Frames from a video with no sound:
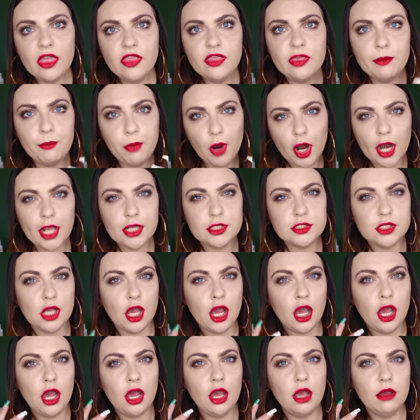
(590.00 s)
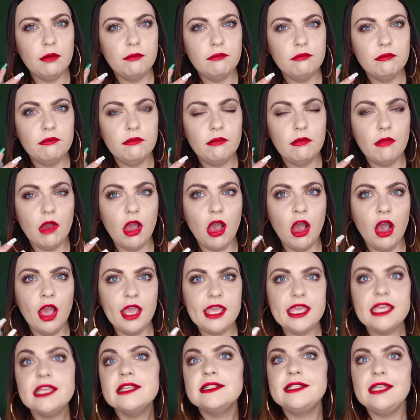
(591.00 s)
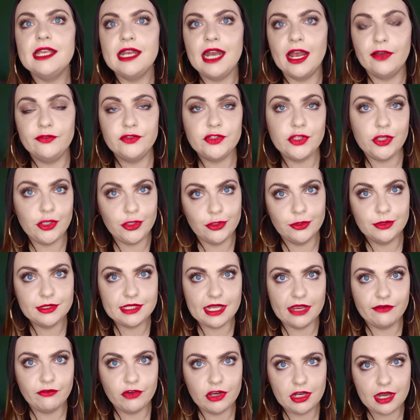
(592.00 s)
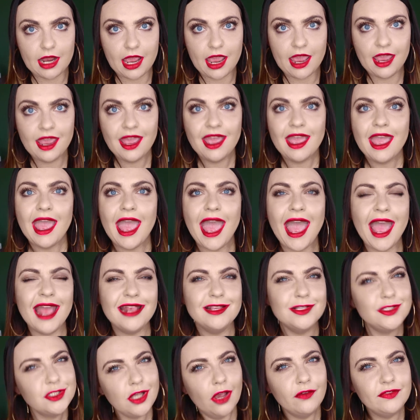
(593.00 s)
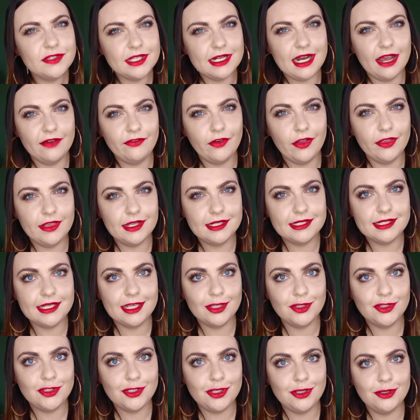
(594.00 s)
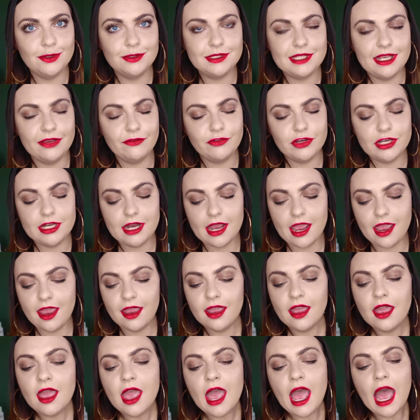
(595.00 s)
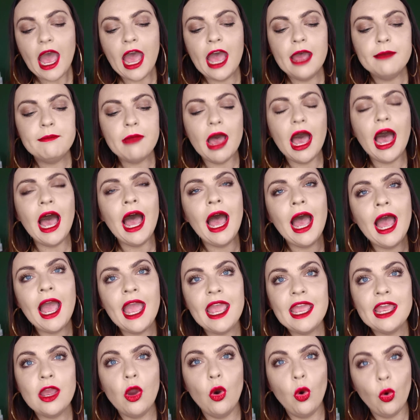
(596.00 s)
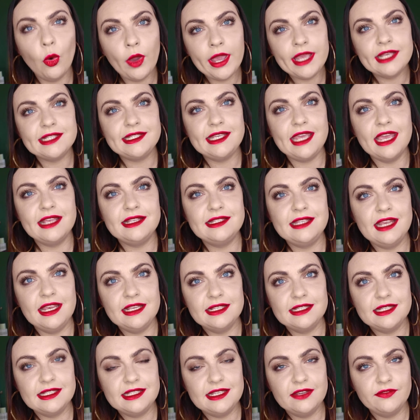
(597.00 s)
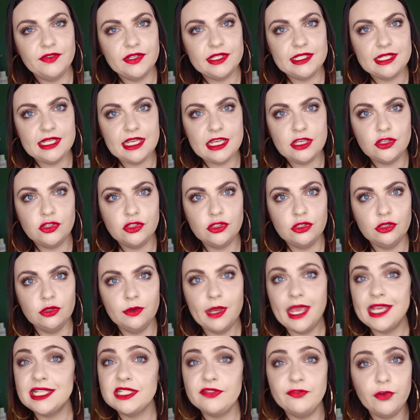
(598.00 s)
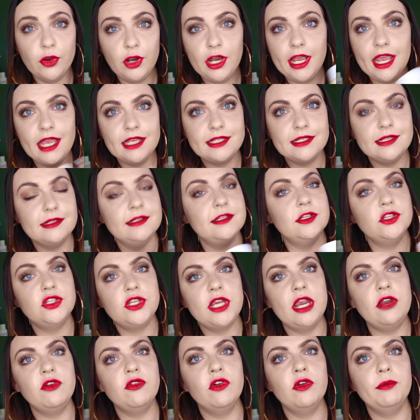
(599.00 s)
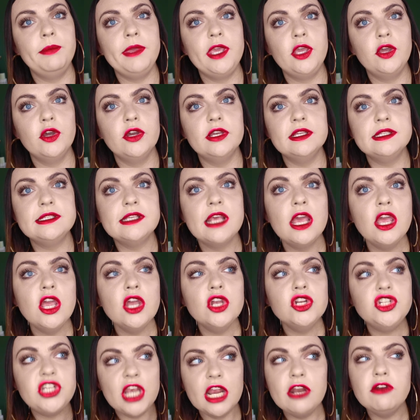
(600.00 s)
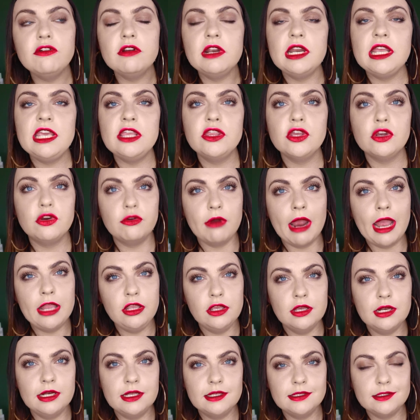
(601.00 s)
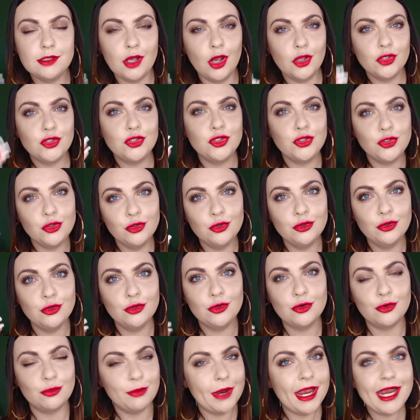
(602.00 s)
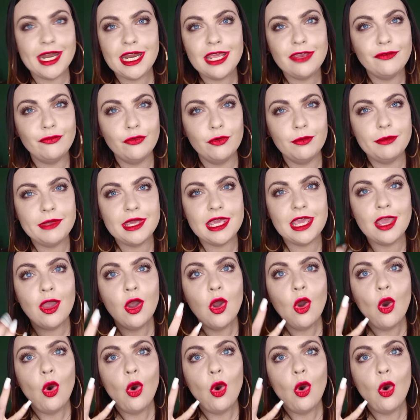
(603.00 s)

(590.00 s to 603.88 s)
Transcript: the products are are easy enough to use every day and soft enough on the skin to use every day. Um, I always get sensitivity to exfoliators in general because generally the granulars are too grainy for me